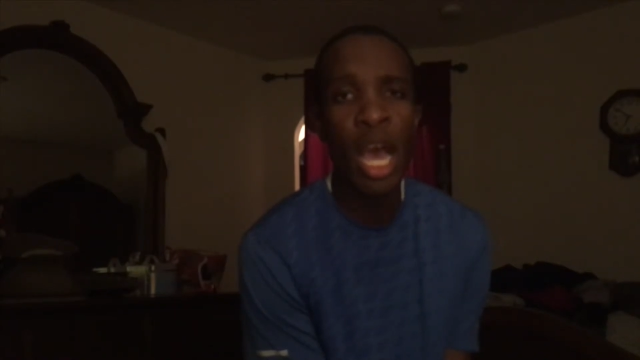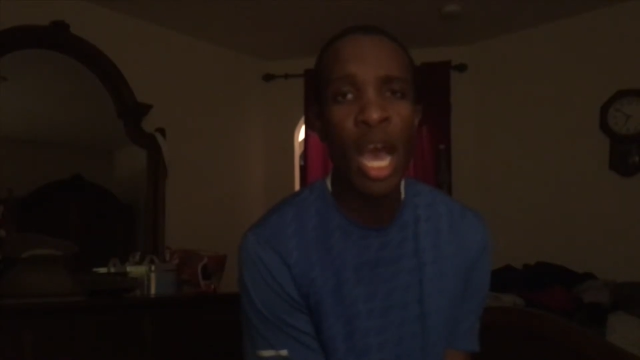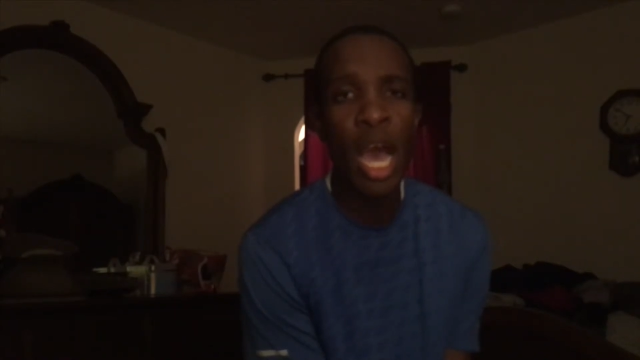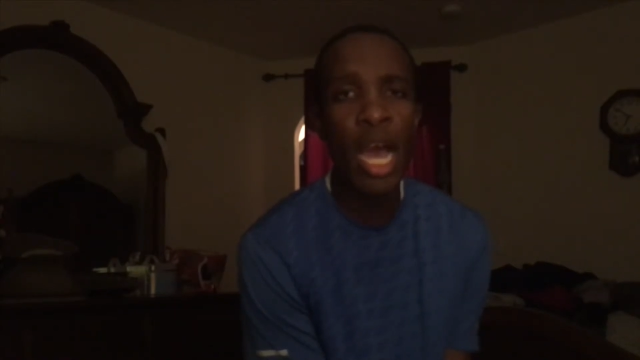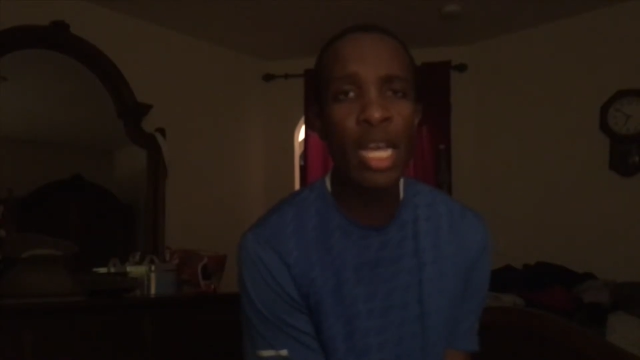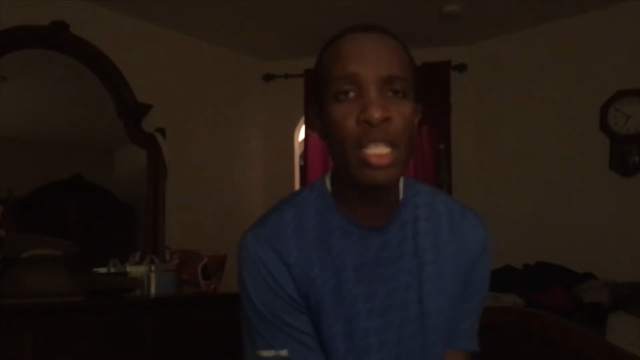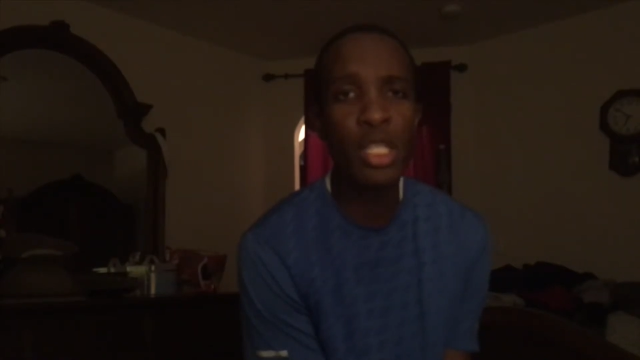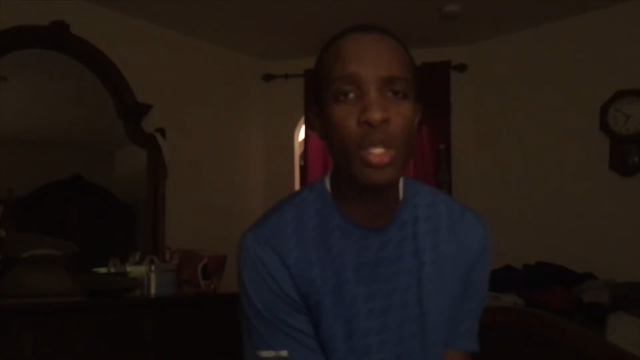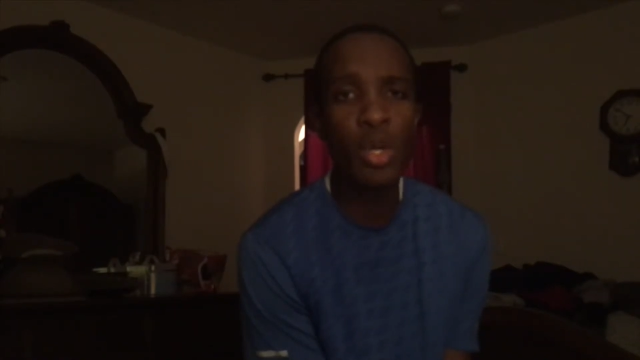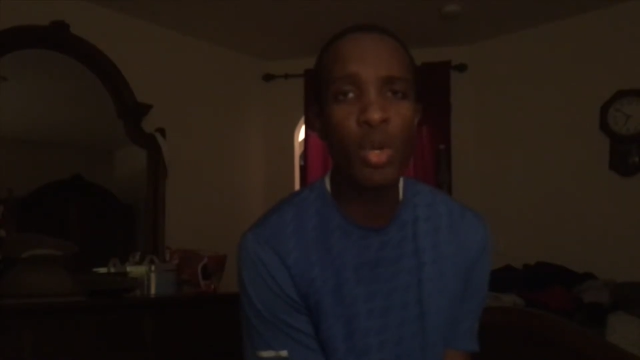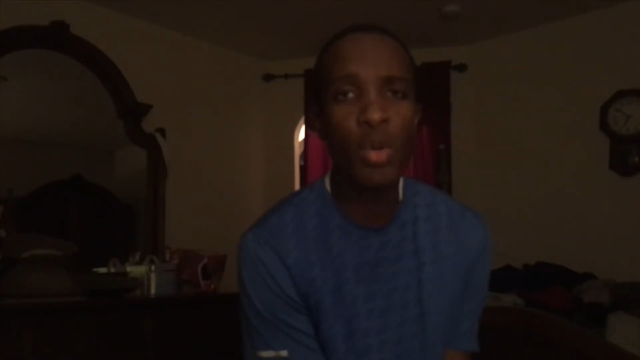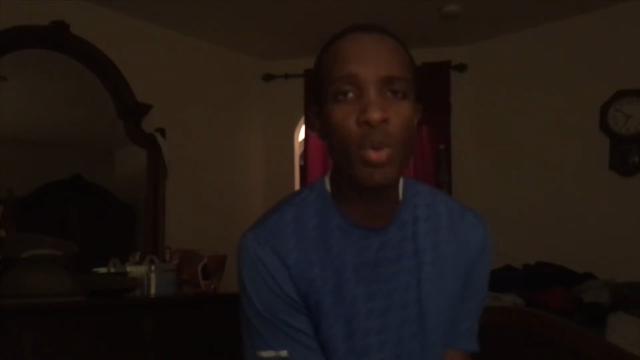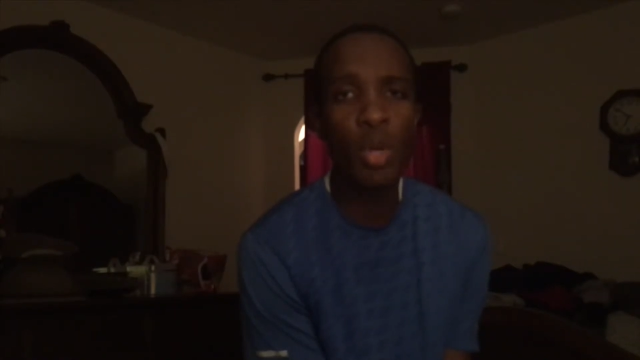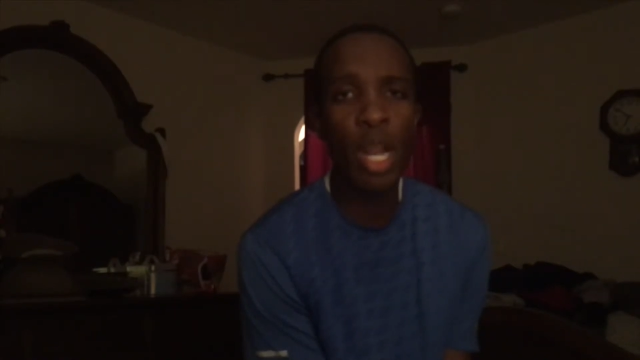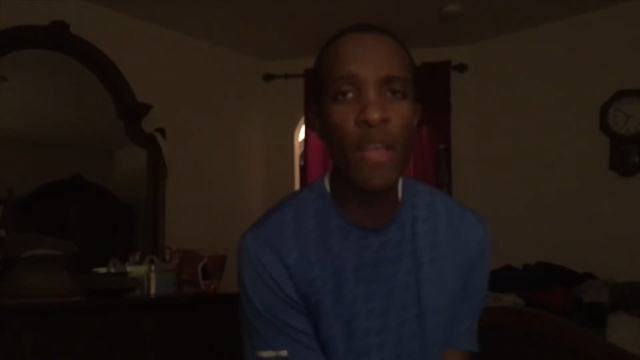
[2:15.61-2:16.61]
high
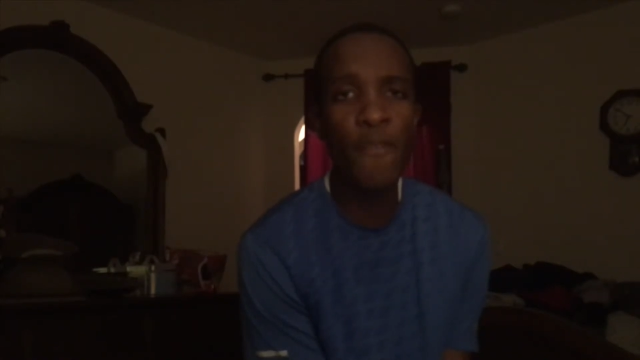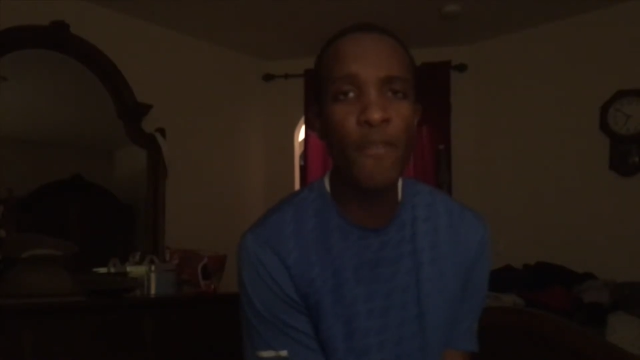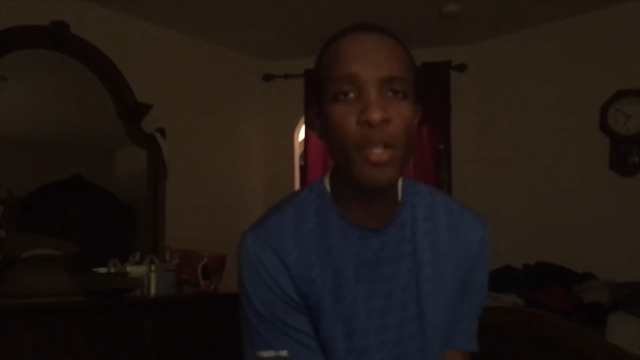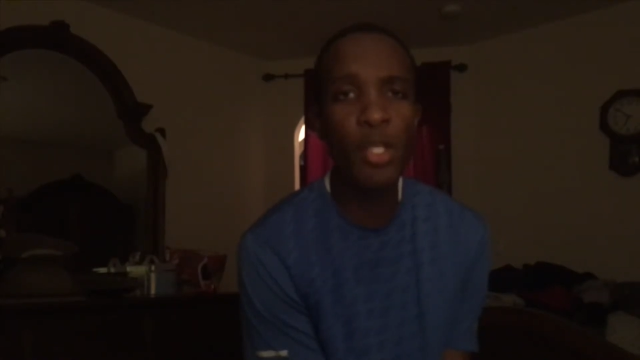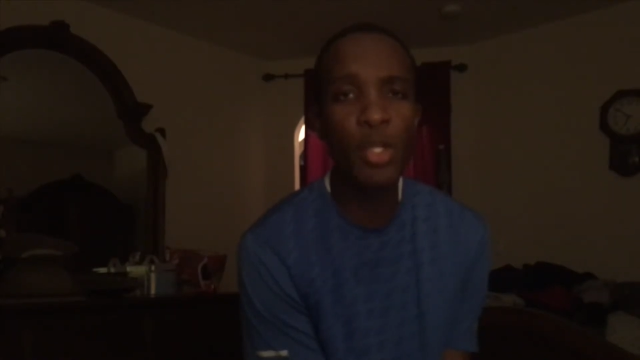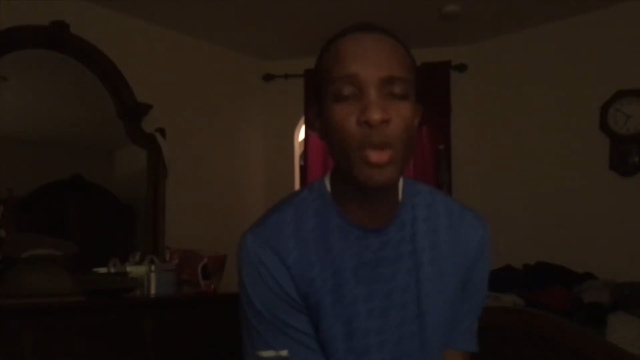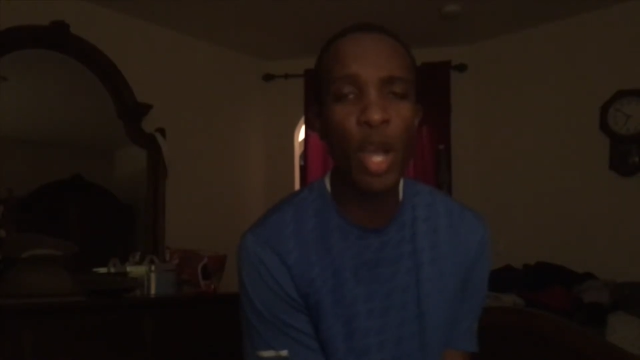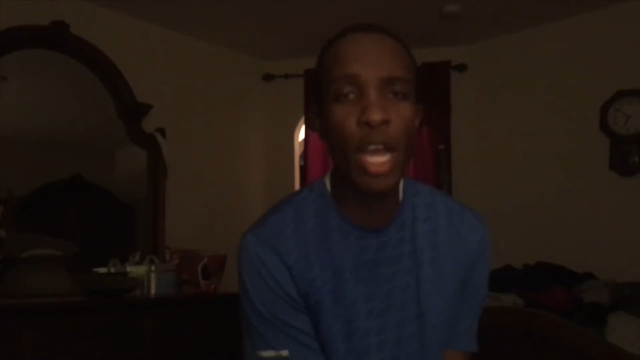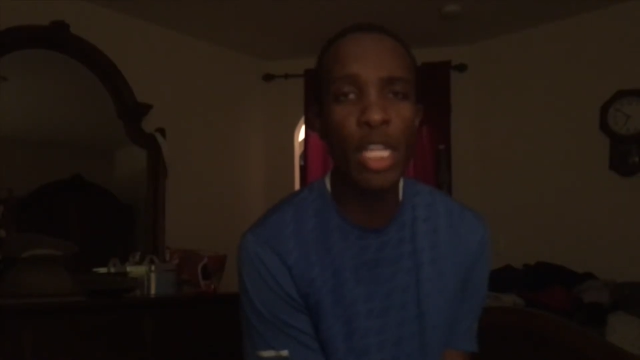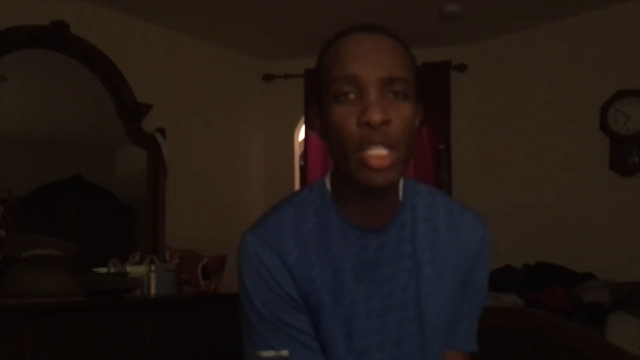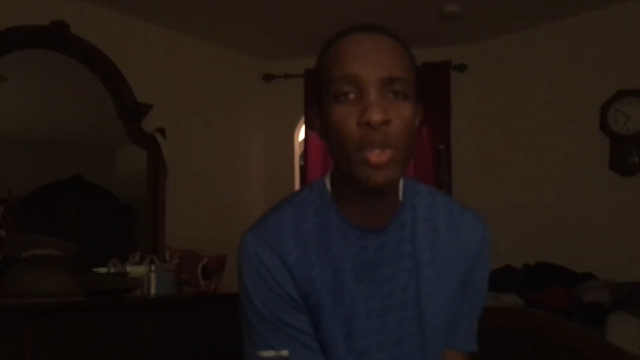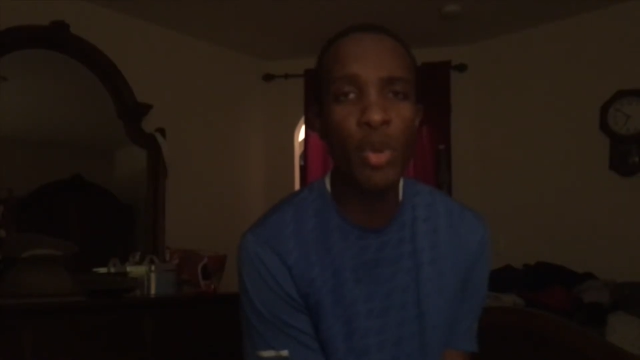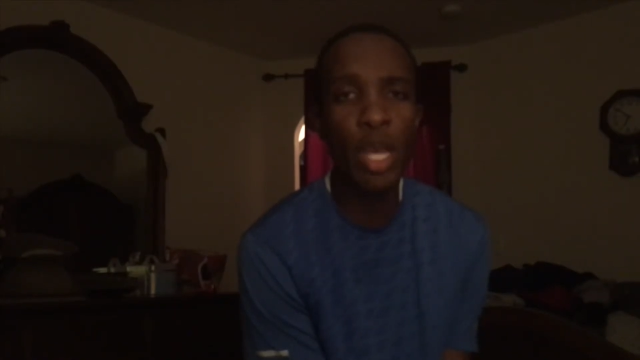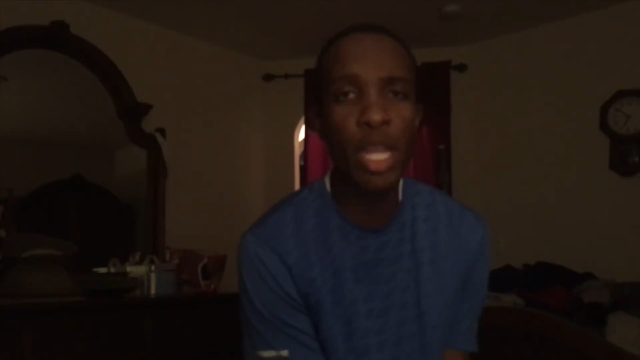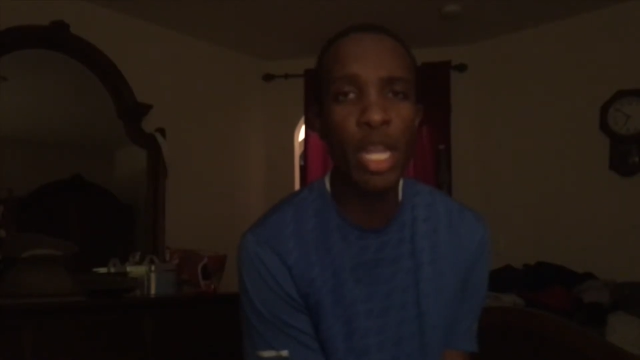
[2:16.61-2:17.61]
school, when I first
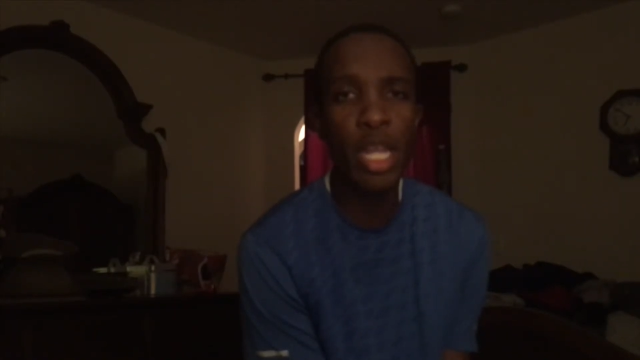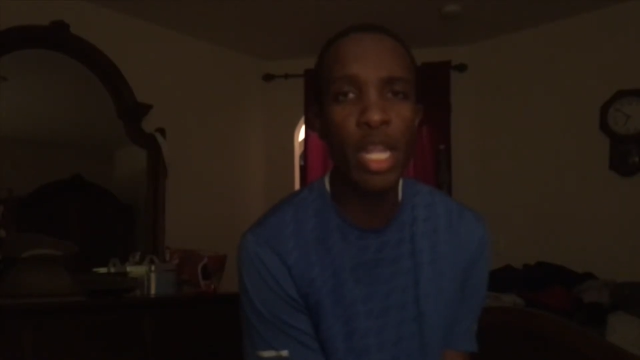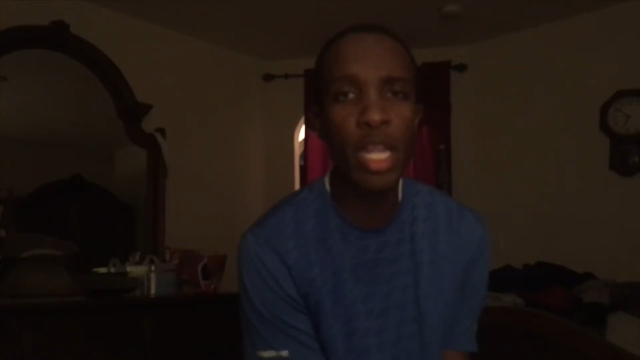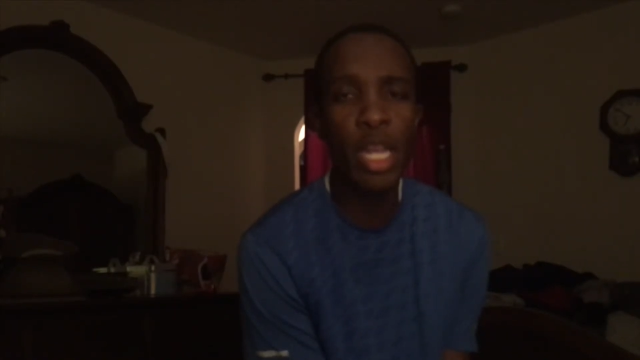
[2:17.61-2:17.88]
graduated